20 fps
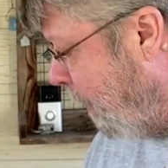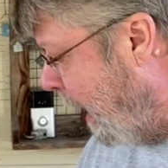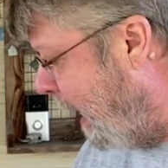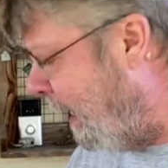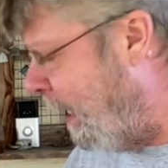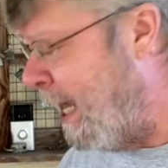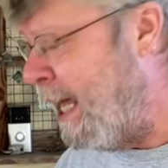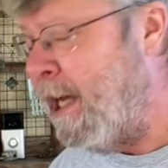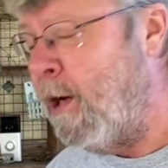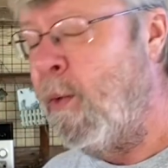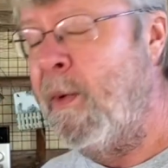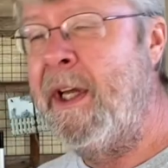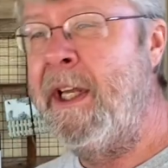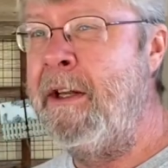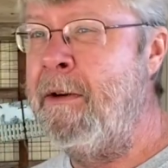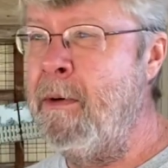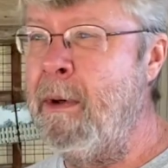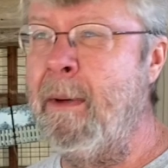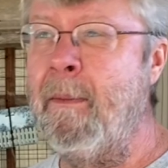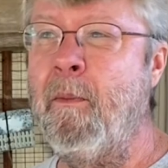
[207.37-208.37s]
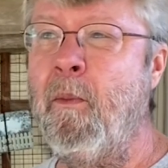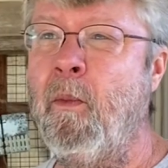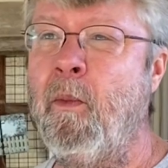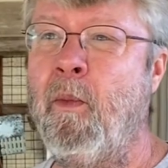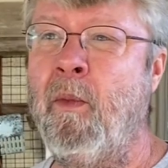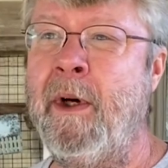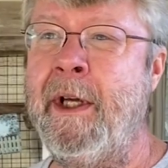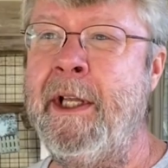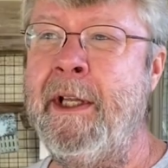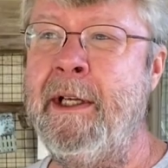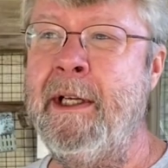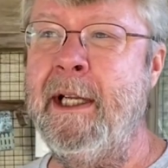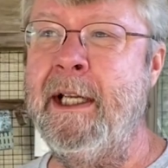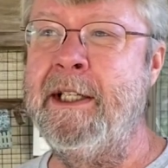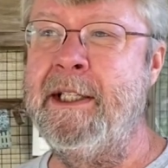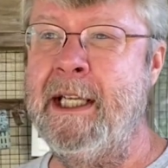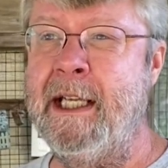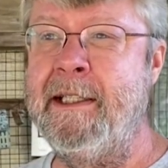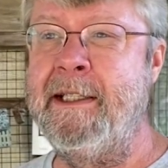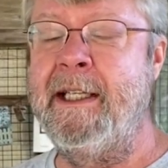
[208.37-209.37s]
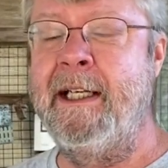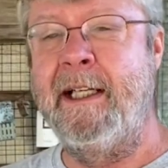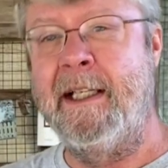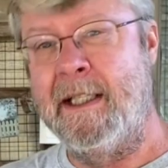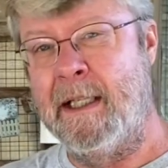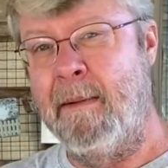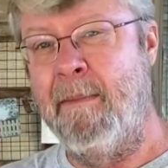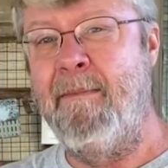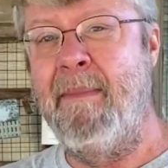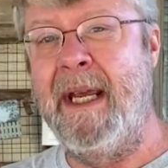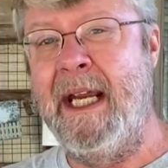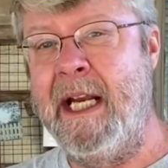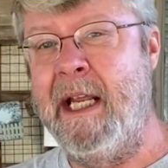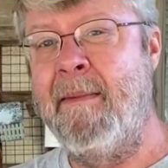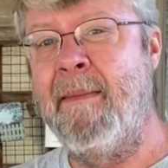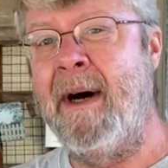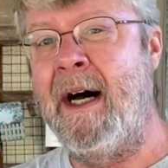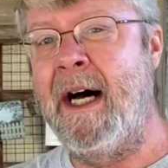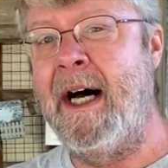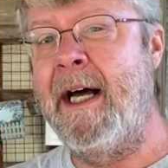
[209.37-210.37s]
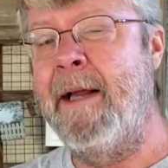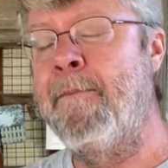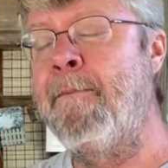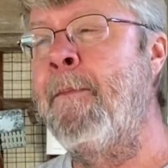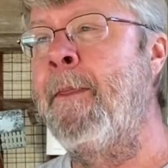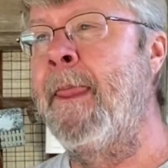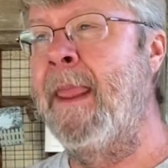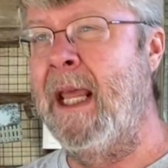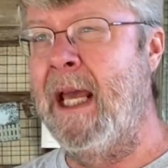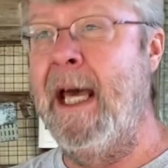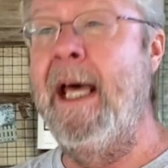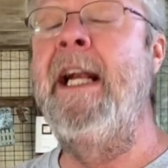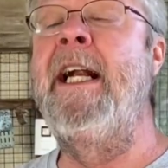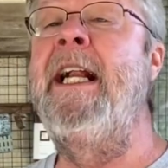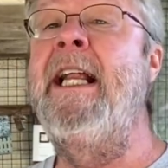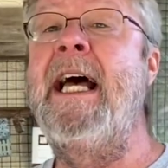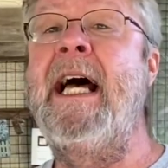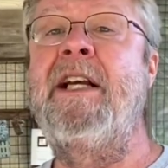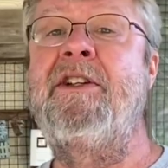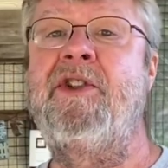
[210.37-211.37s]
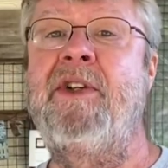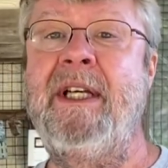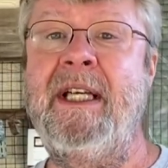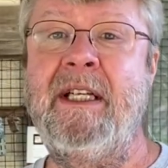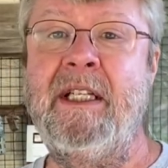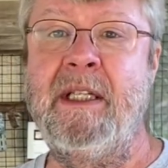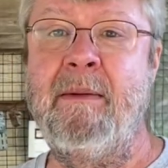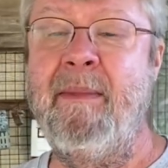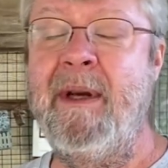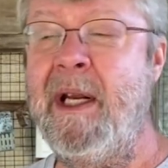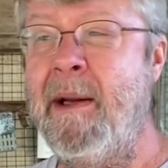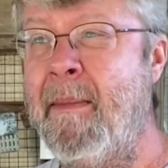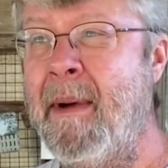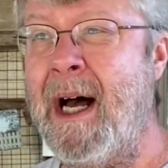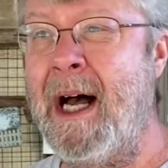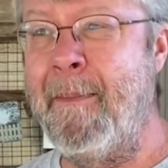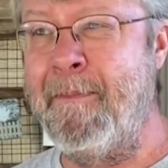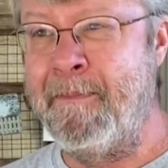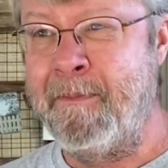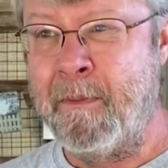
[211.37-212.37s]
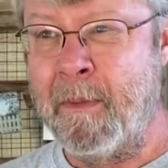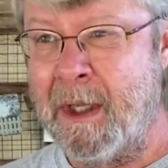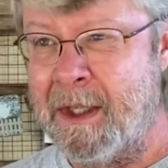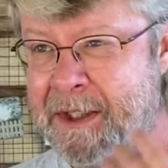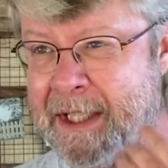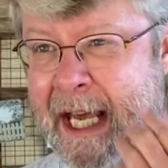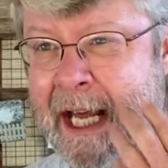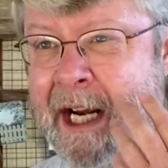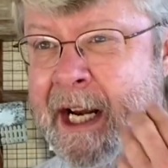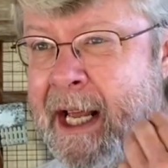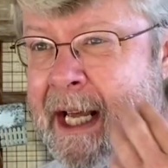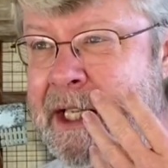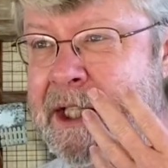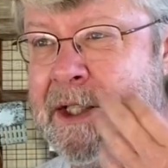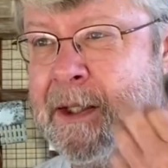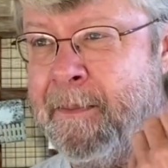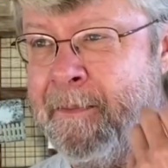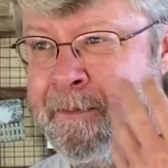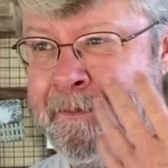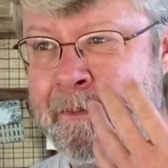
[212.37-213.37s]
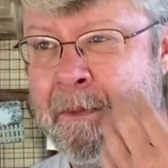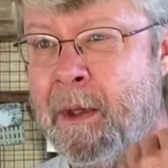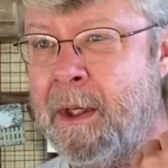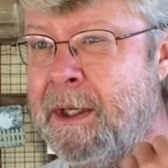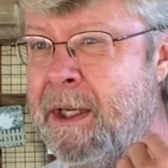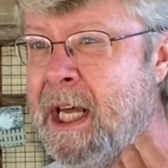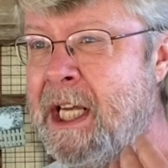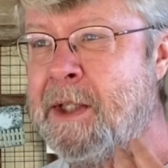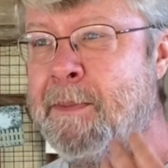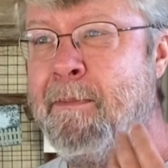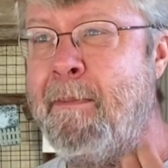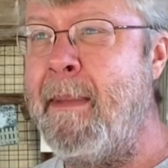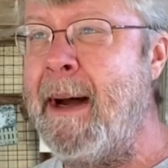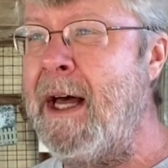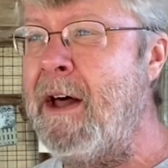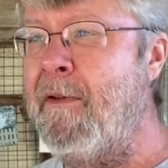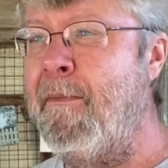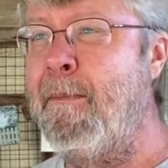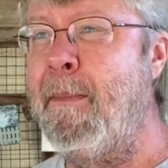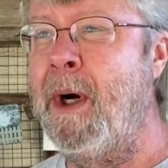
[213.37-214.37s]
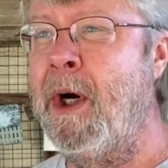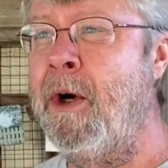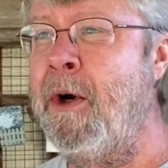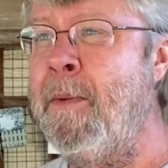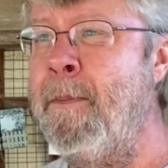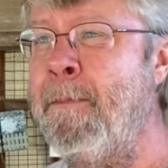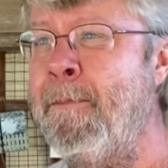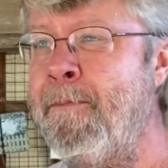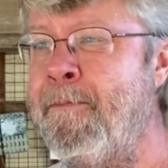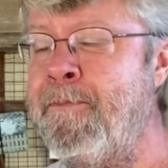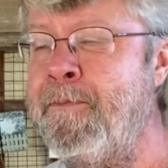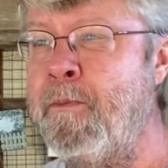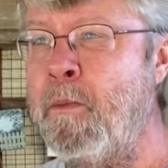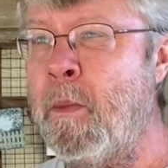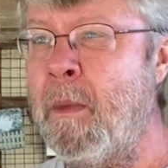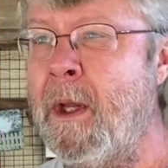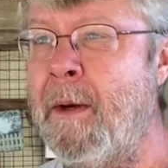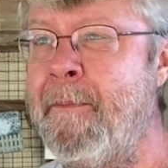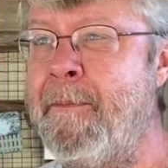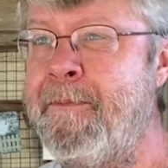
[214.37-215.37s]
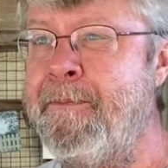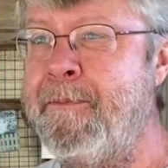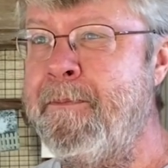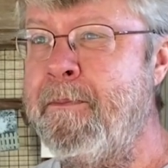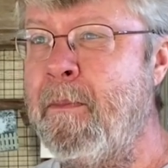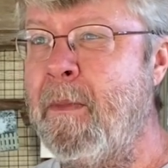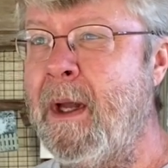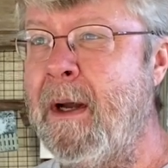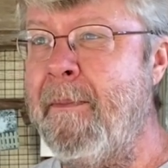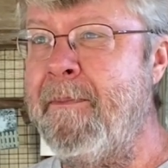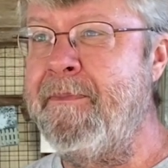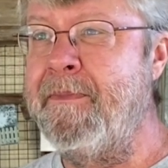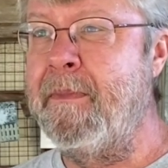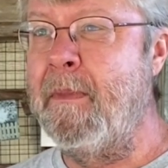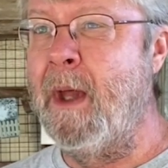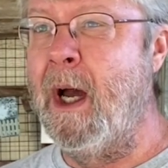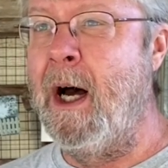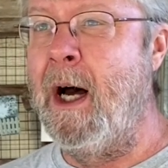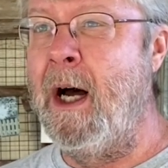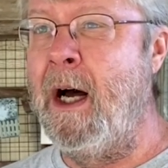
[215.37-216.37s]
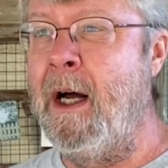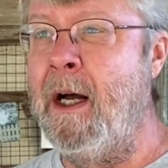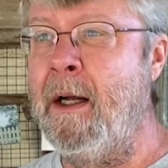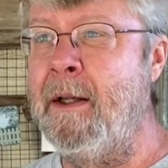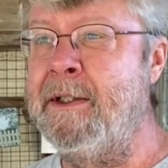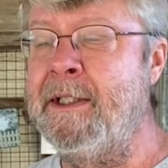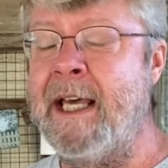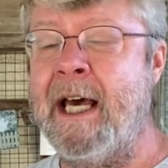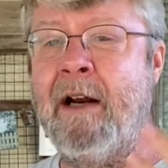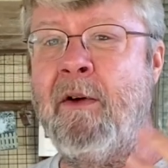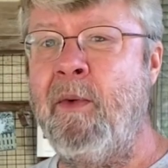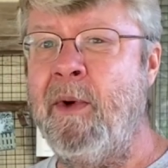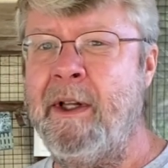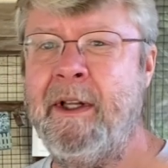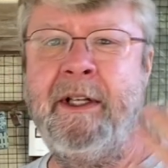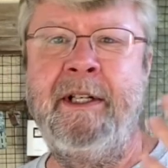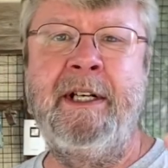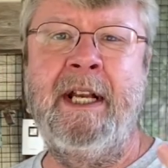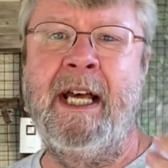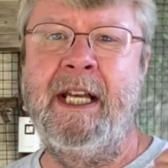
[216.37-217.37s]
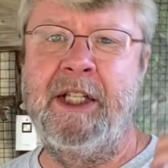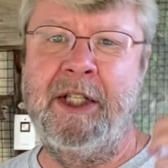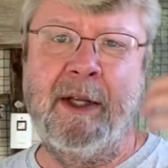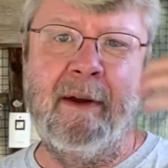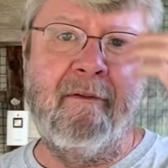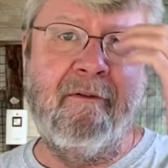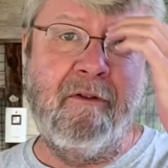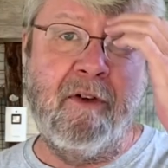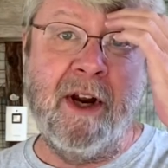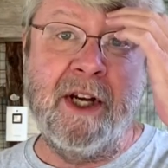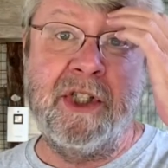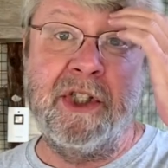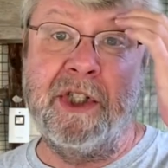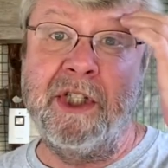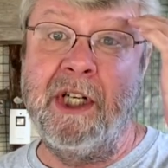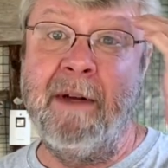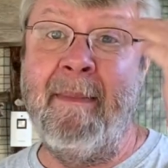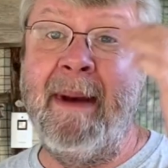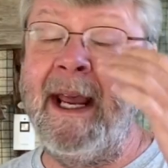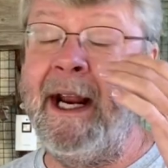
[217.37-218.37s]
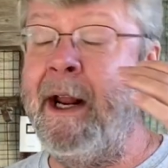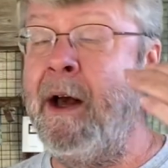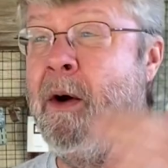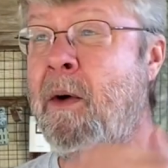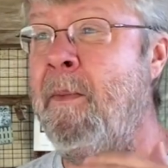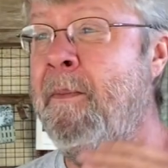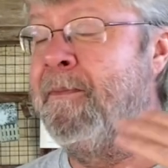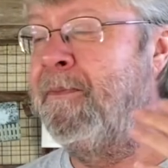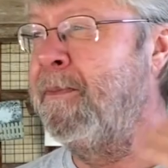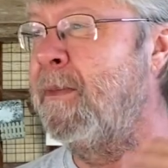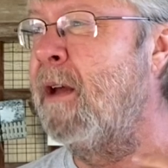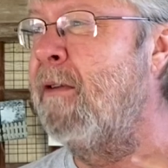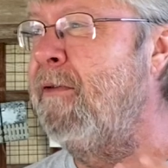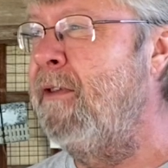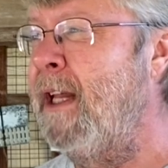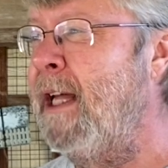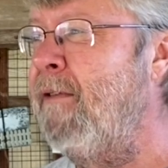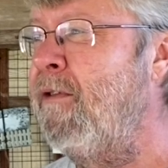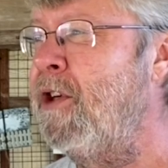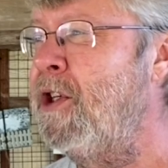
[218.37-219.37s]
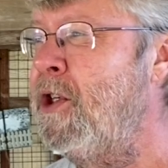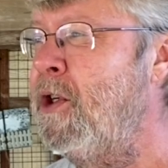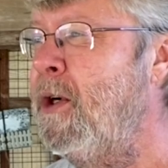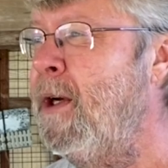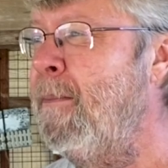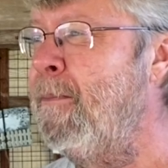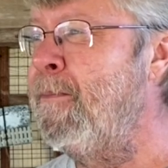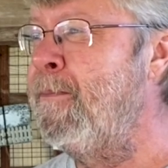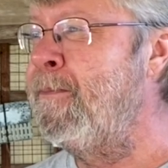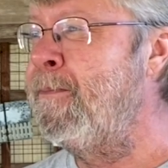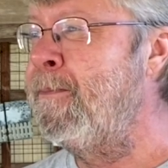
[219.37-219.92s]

I like when it says that it's a medium hot, and it actually is a medium hot. It's got a nice mouth burn. It's got a really nice fresh tomato flavor to it.